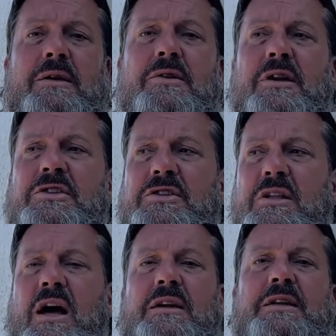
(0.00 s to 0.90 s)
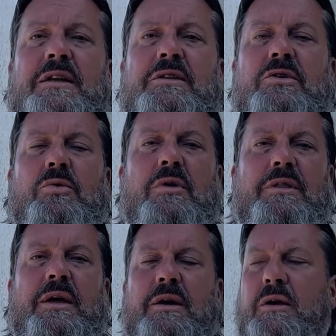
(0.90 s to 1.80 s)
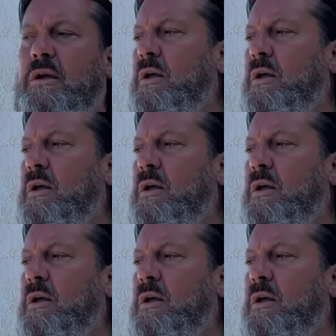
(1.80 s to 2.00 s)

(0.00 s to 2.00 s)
You're not just locked into going there.